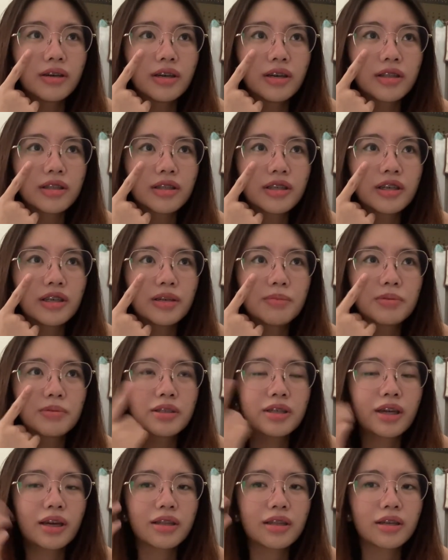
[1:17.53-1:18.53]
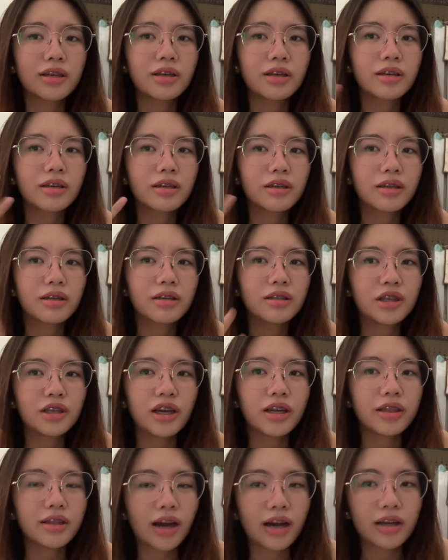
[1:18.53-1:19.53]
It keeps getting
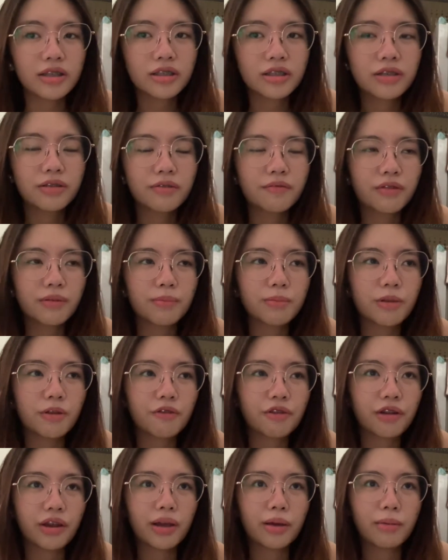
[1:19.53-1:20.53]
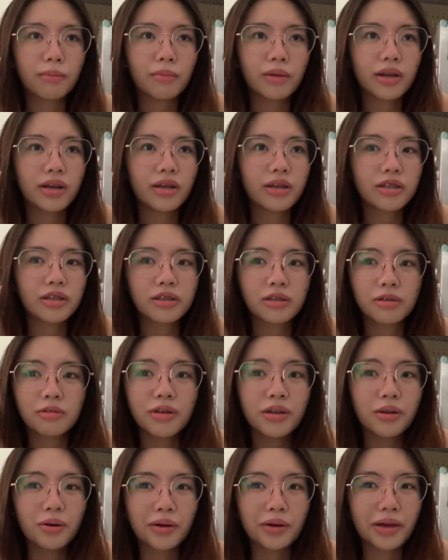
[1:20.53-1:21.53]
detached from the frame and it's so
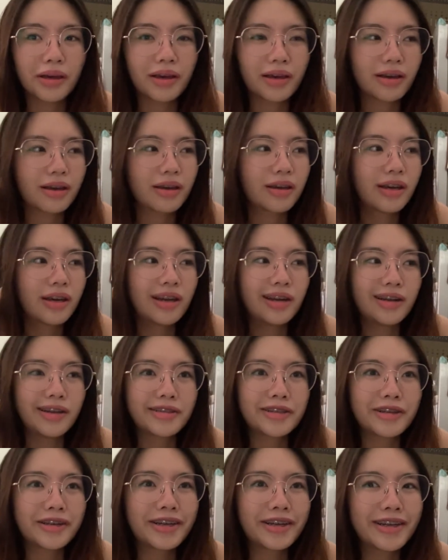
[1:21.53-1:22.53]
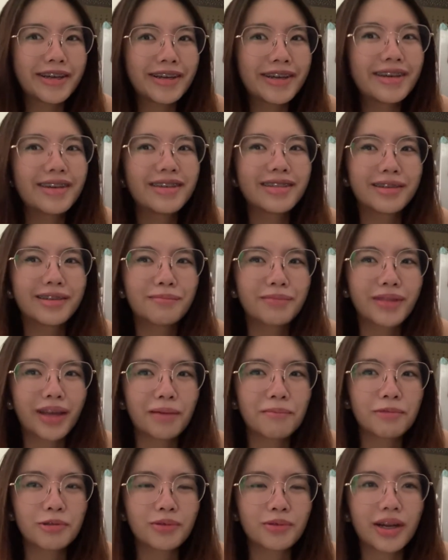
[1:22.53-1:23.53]
annoying. Literally,
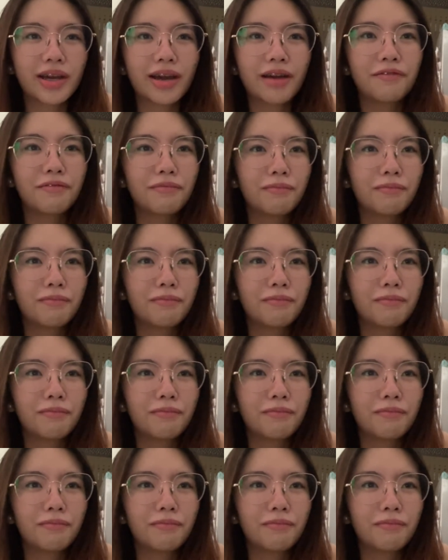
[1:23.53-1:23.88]
sometimes when I have